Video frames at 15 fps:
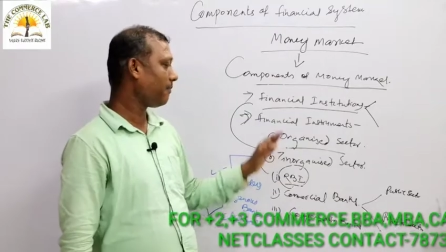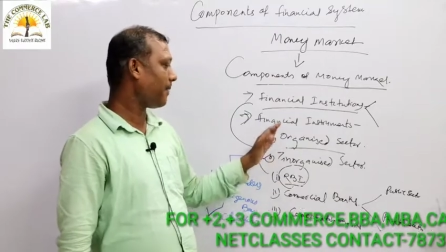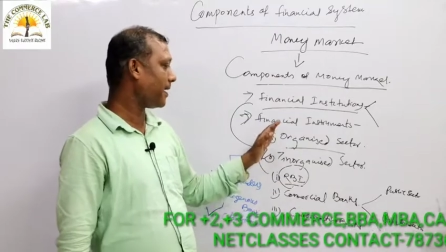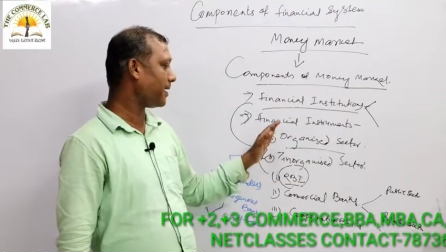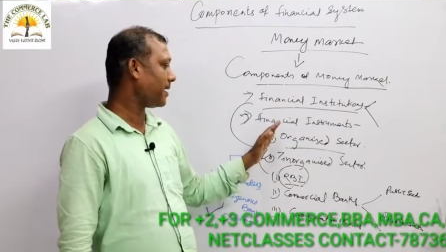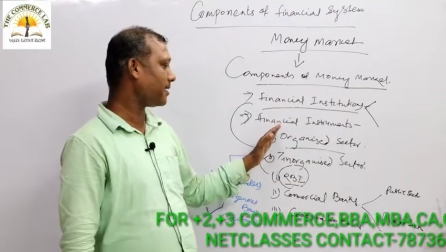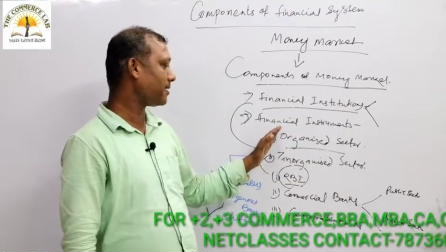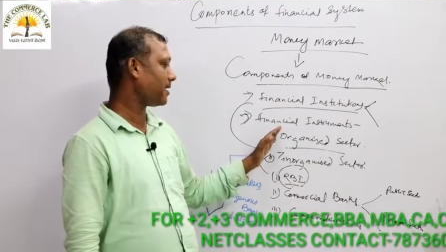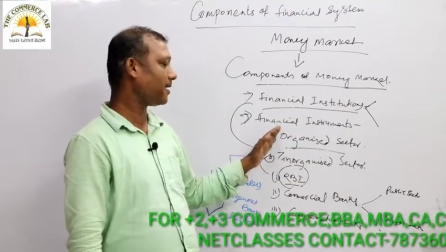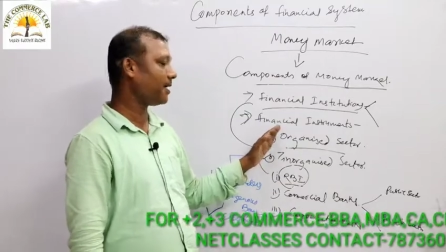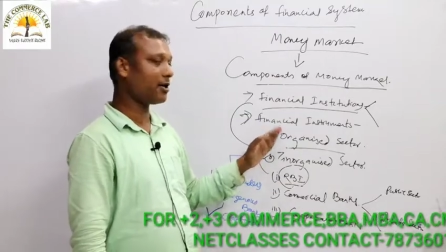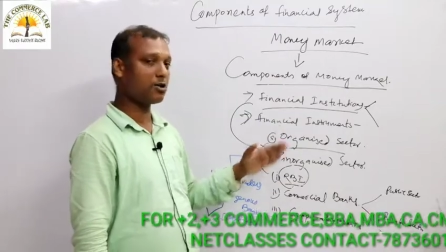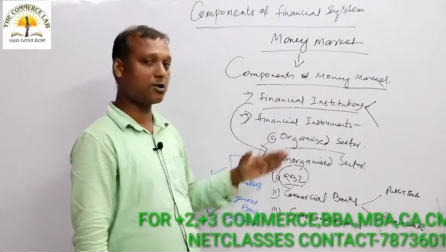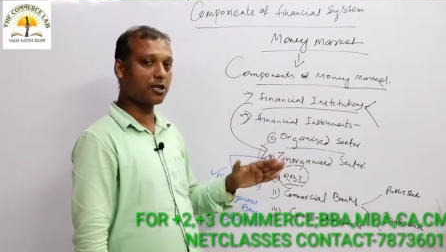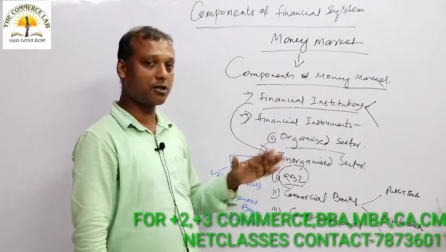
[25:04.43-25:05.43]
Let
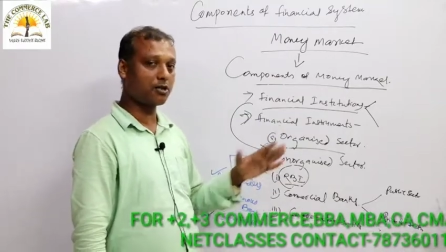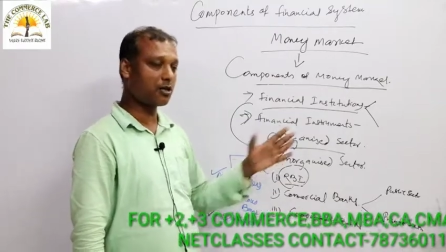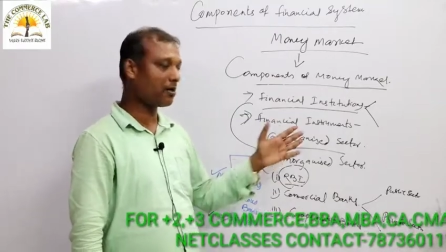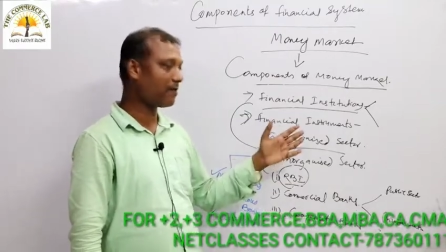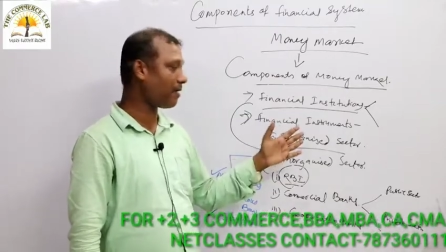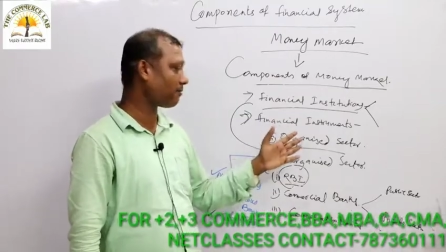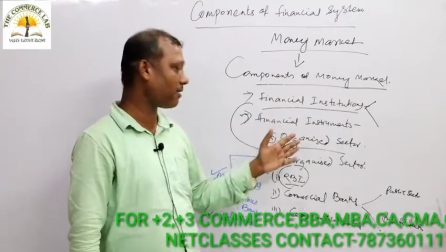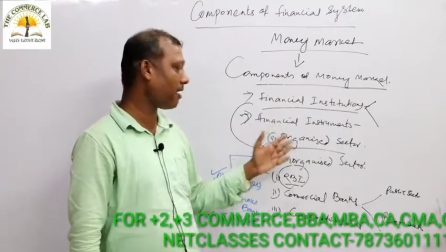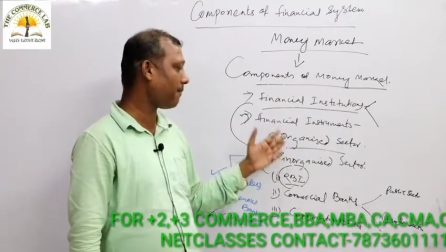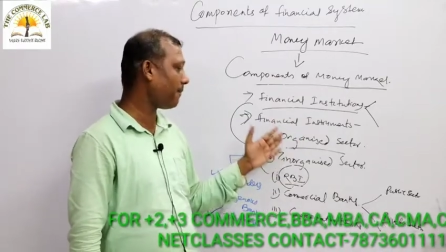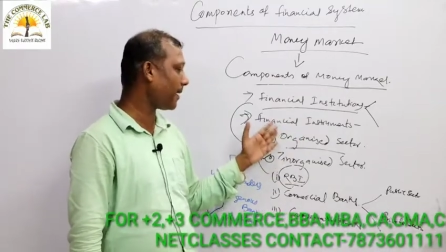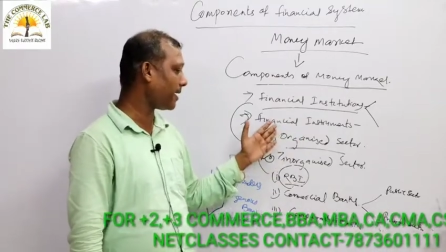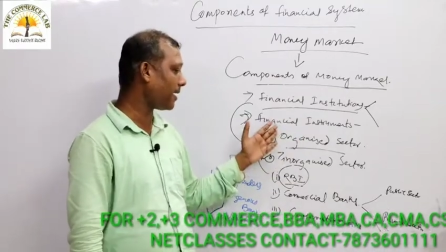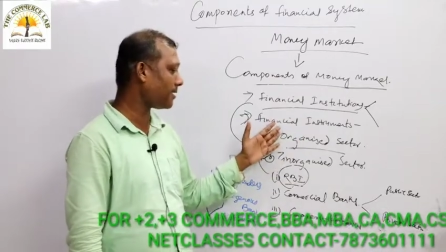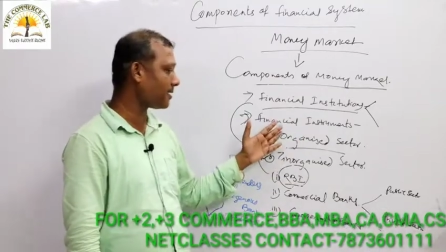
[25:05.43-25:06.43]
us discuss about
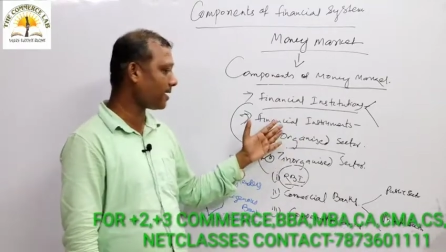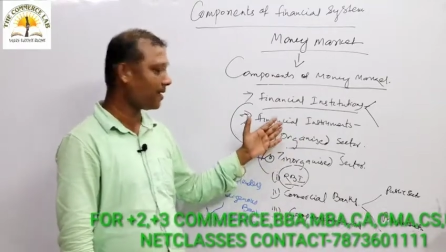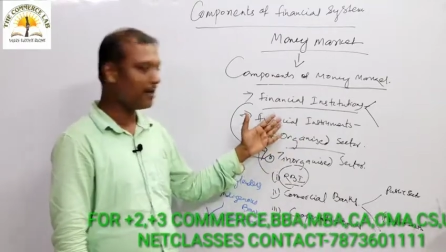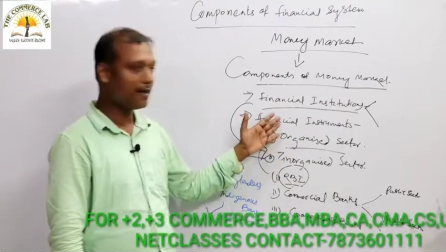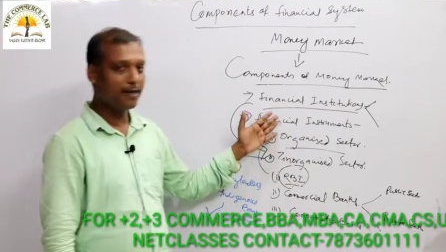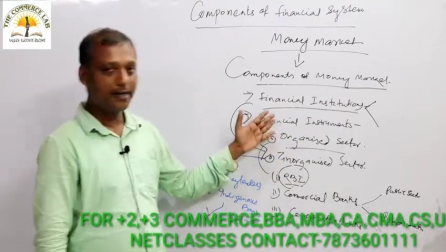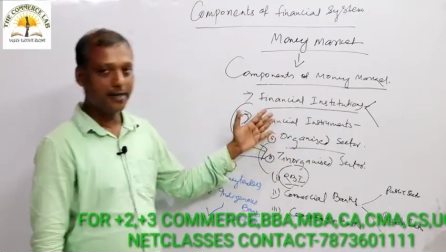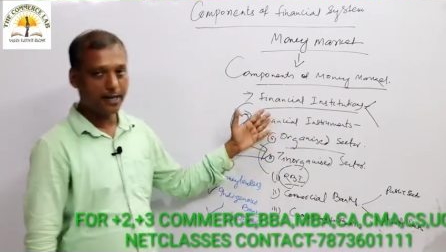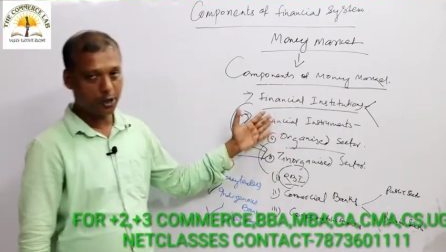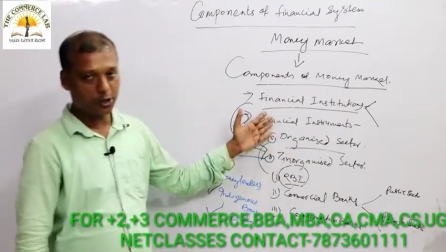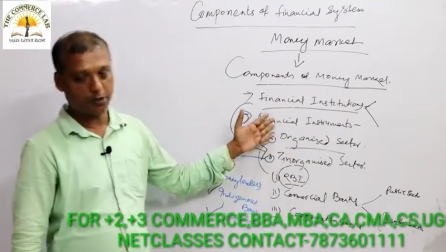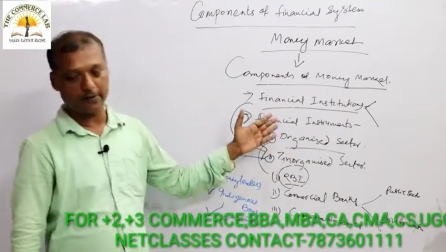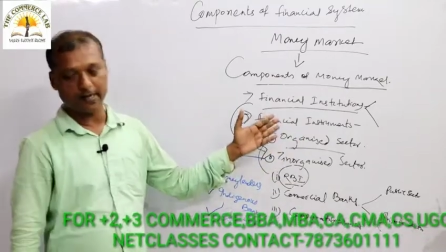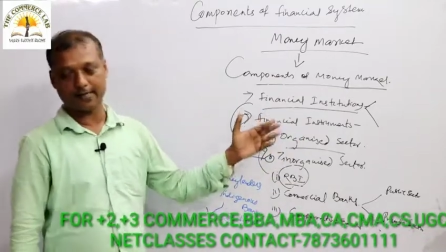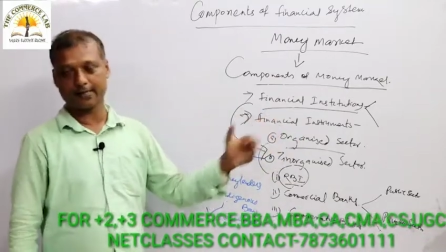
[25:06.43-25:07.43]
the financial
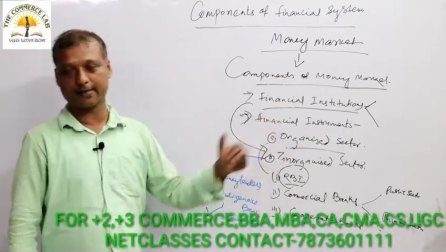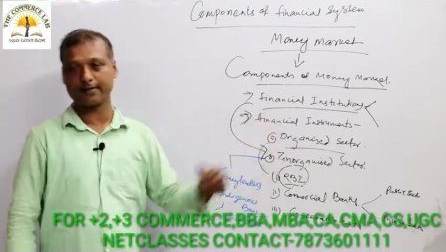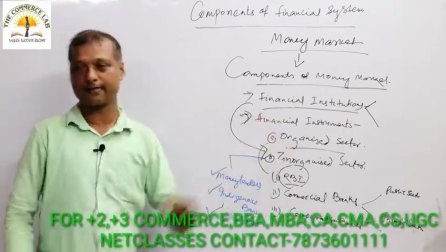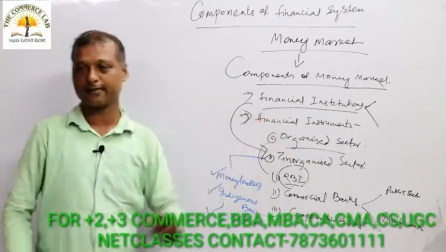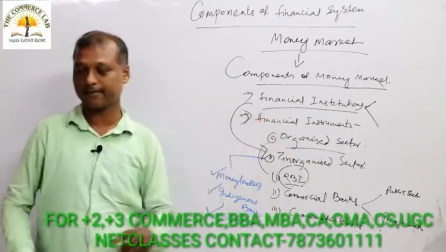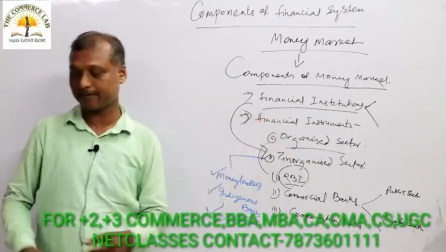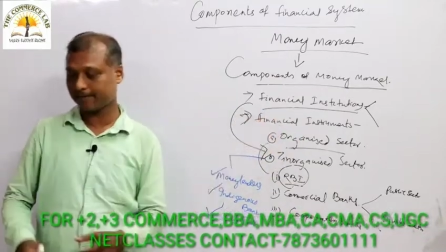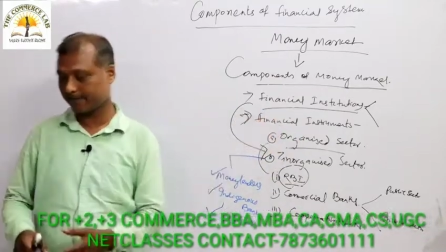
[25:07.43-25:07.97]
instruments.